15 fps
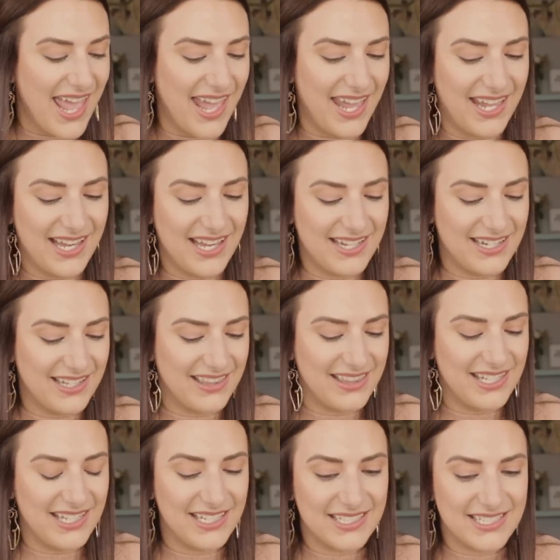And
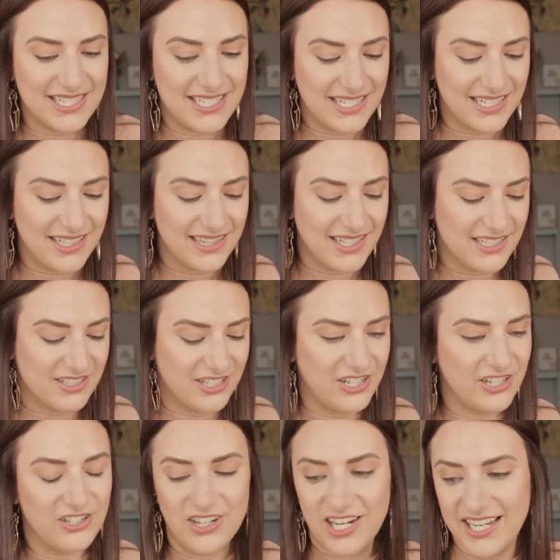the tea that is
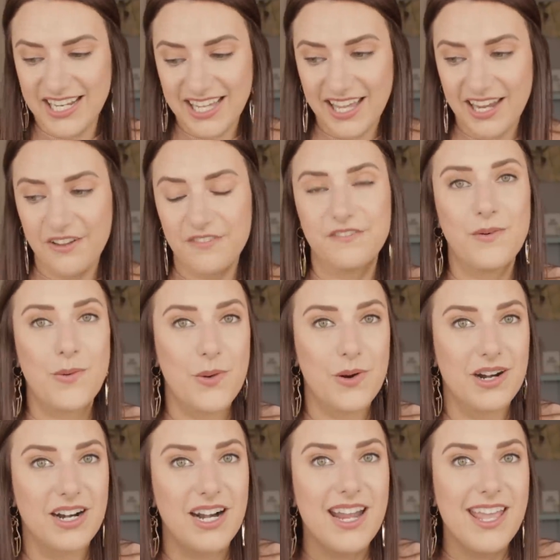curated
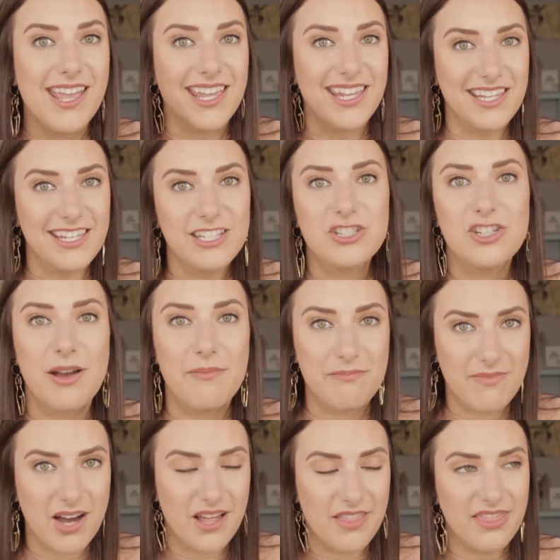for each
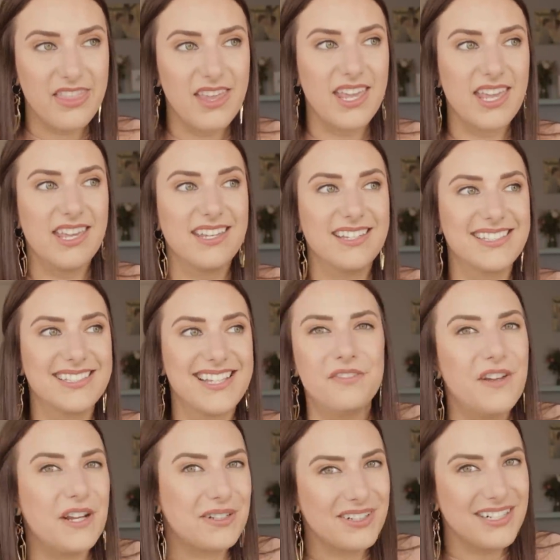month is
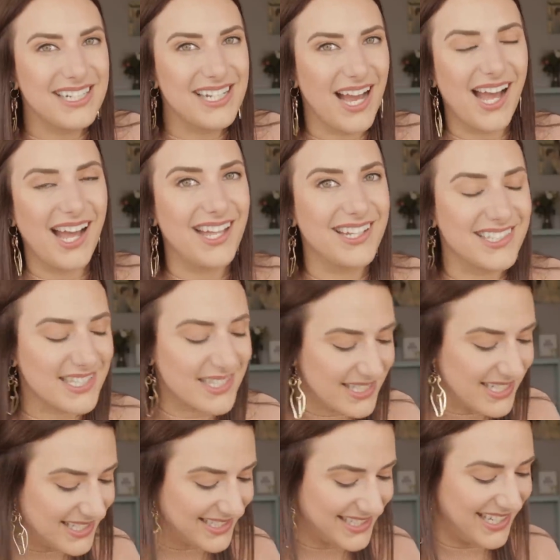very on
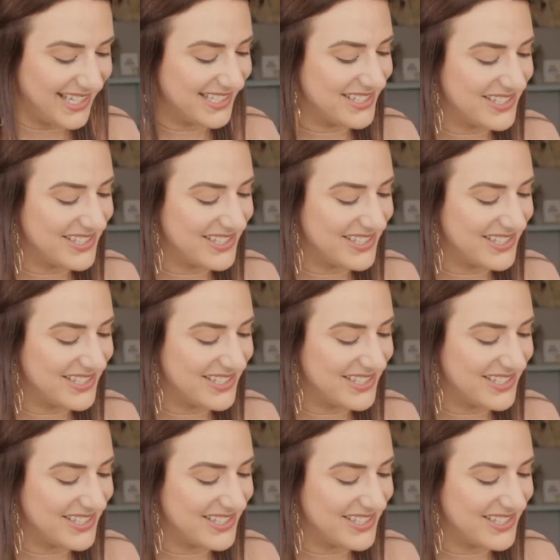season.